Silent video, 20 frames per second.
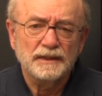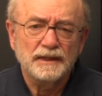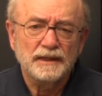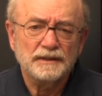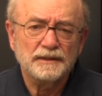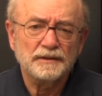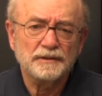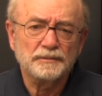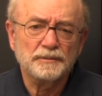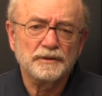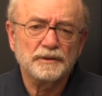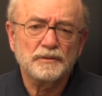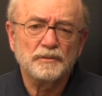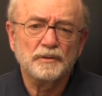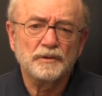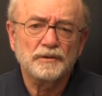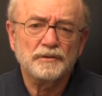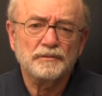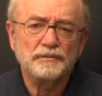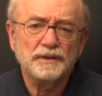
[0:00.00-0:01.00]
Another book
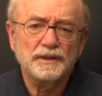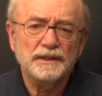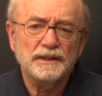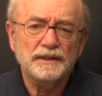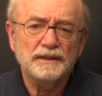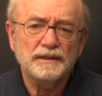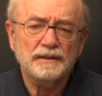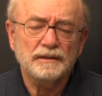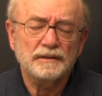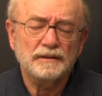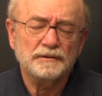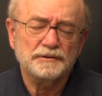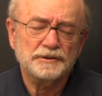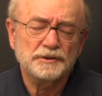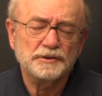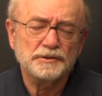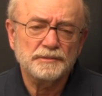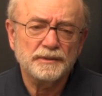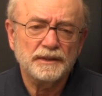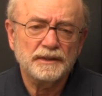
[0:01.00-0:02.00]
worth reading,
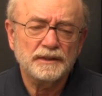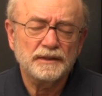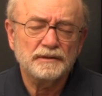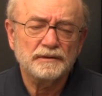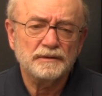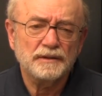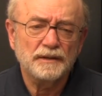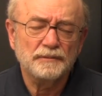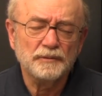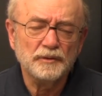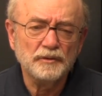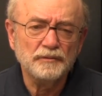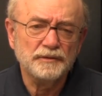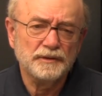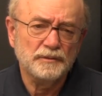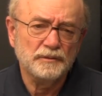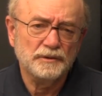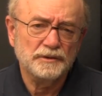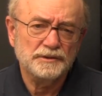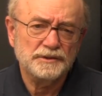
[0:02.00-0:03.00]
a
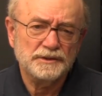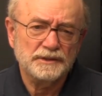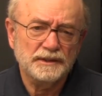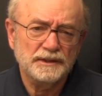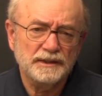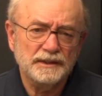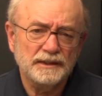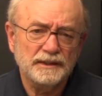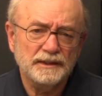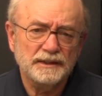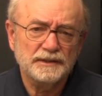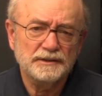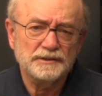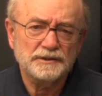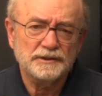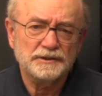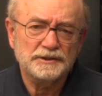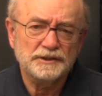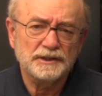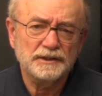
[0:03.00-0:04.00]
movie worth seeing, is
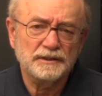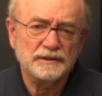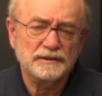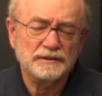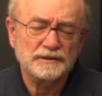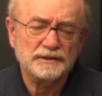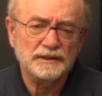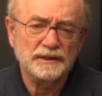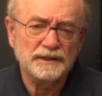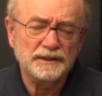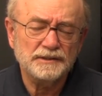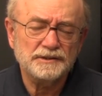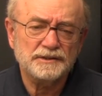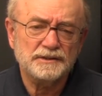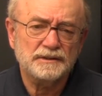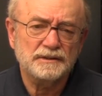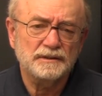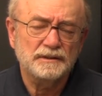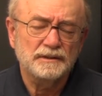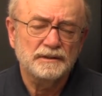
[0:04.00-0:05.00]
Schindler's
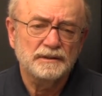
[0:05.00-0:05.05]
List.